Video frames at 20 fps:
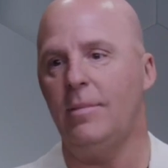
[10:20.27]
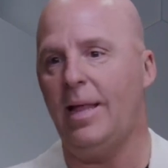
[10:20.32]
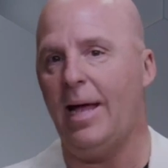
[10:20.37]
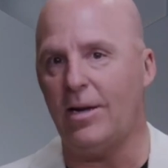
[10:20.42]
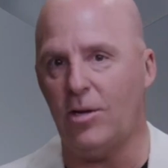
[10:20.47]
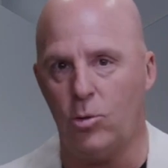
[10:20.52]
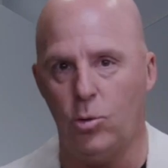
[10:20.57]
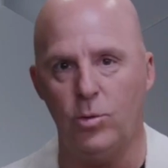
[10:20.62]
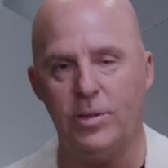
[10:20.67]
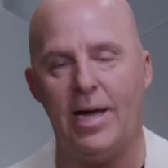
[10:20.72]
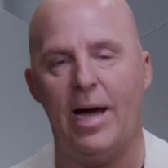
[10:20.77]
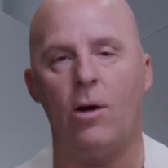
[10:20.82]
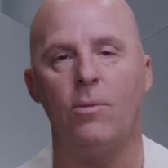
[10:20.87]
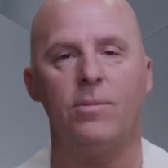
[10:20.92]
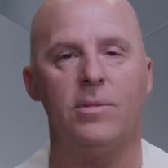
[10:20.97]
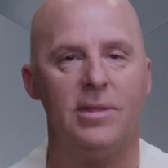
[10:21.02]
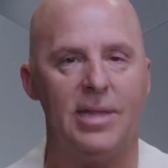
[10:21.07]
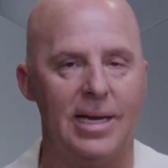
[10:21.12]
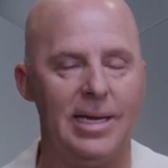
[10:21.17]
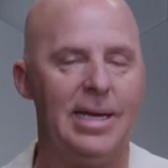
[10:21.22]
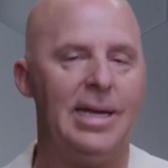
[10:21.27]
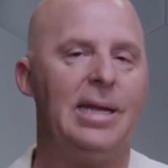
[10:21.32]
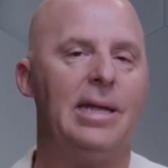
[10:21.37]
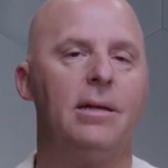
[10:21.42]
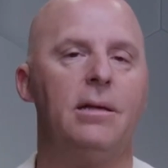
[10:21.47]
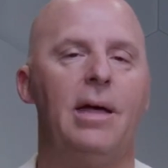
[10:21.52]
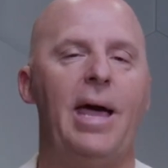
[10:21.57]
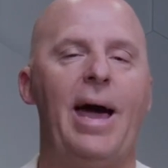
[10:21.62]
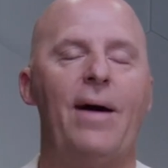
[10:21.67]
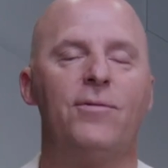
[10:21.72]
let it cool down, then eat
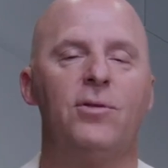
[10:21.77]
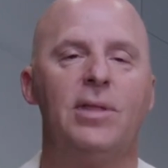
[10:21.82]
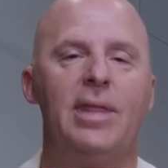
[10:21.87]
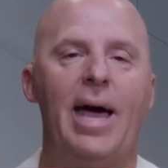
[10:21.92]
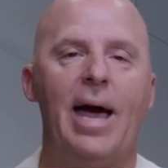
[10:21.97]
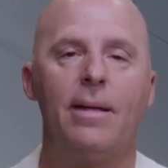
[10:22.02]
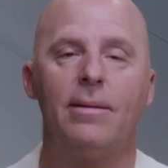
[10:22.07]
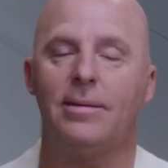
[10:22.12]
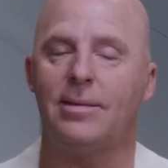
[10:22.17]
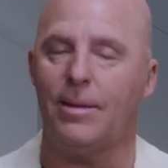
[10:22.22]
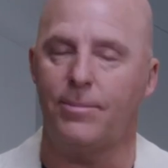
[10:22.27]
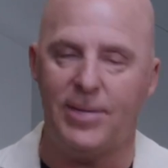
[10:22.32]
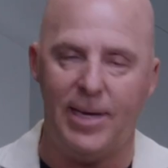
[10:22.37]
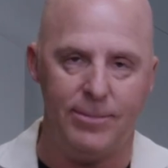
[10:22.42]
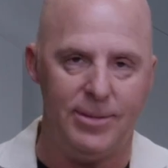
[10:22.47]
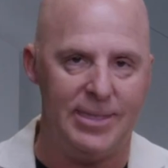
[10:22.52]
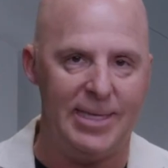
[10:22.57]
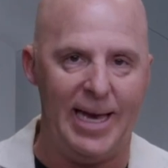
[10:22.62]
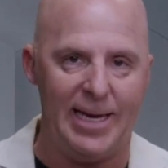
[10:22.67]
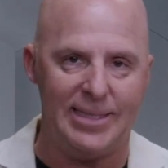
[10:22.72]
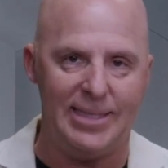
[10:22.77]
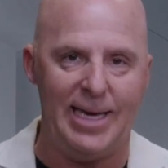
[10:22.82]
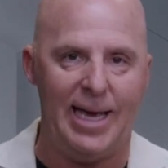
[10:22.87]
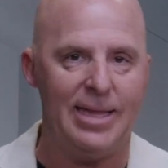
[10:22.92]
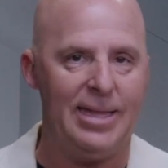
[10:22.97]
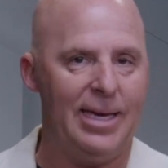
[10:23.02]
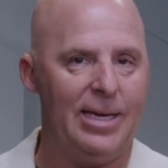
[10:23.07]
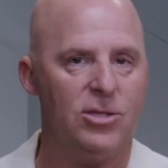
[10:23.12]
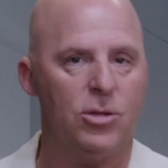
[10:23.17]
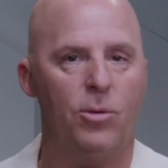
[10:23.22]
it after that. Sometimes the next
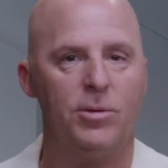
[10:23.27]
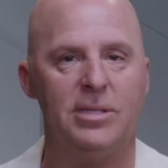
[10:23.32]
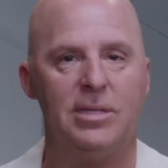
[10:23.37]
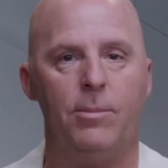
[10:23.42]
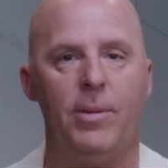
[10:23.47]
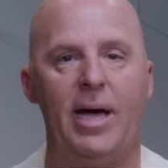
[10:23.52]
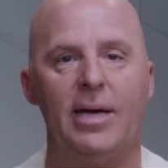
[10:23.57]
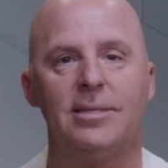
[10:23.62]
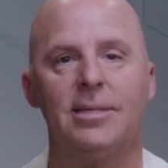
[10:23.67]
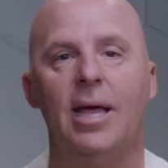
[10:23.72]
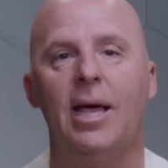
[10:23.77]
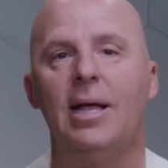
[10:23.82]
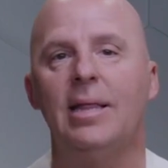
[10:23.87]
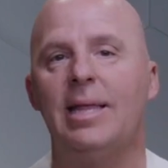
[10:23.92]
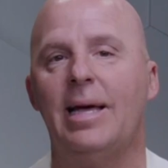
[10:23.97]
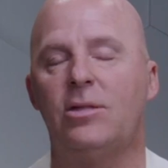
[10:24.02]
day, I think, is always the best.